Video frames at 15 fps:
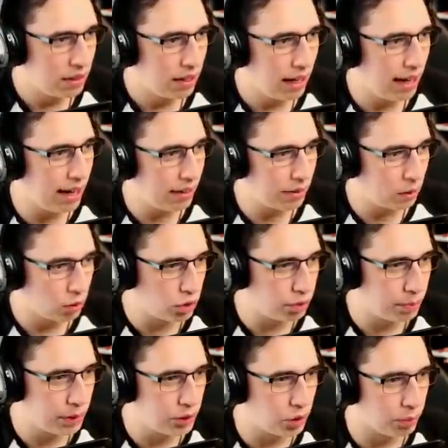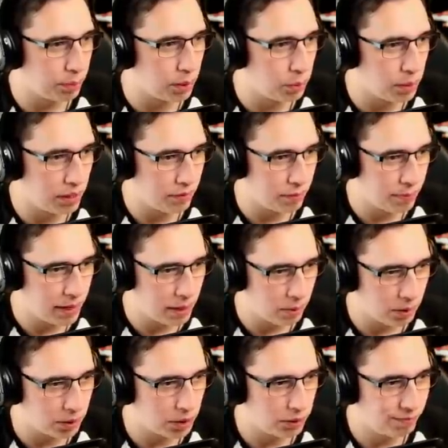Hey, don't you be jumping away from me.
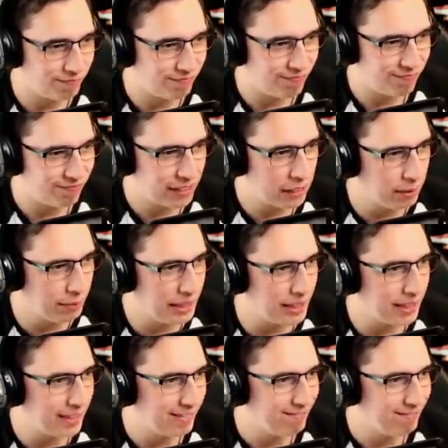What do you... Come here!